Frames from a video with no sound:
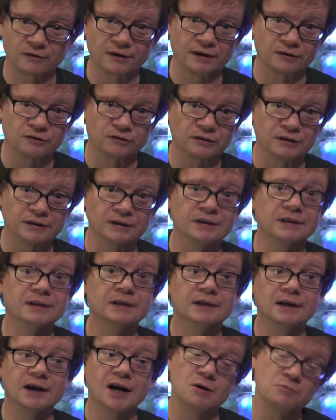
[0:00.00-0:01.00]
councillor
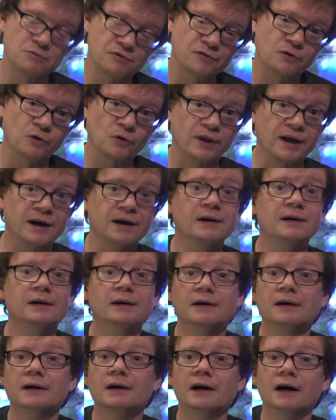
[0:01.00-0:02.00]
and before that.
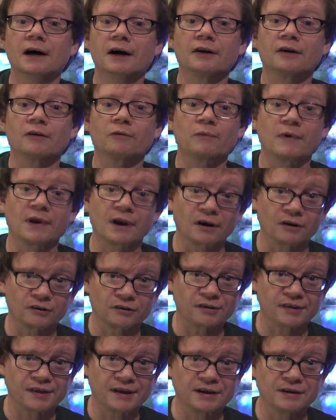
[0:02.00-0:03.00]
And I'd really like
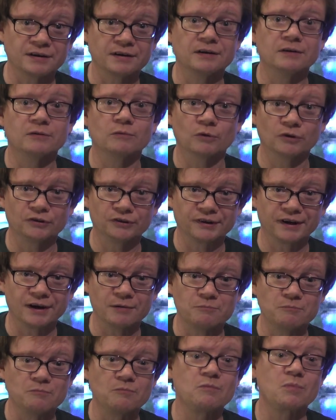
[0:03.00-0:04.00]
to thank her once
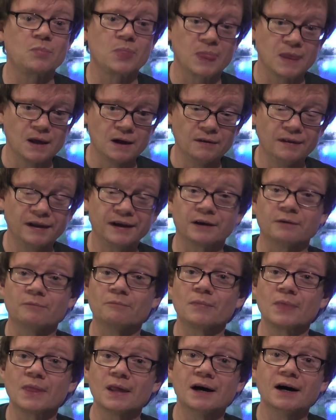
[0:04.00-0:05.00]
again. Thank you.
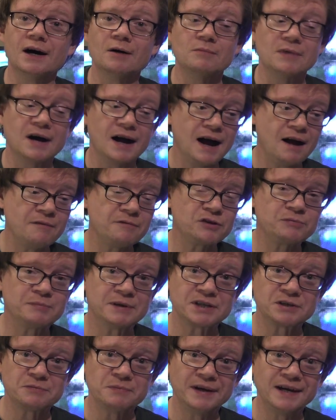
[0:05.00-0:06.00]
Have a
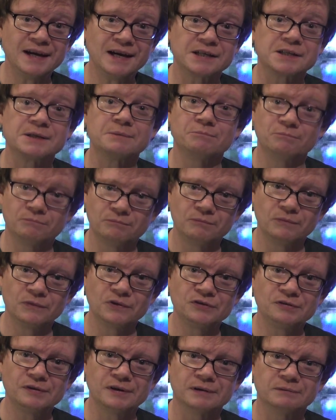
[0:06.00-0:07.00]
smashing weekend.
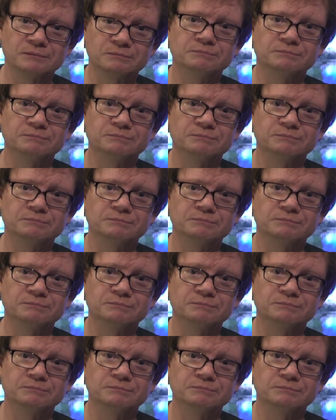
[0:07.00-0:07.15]
Ta-ra.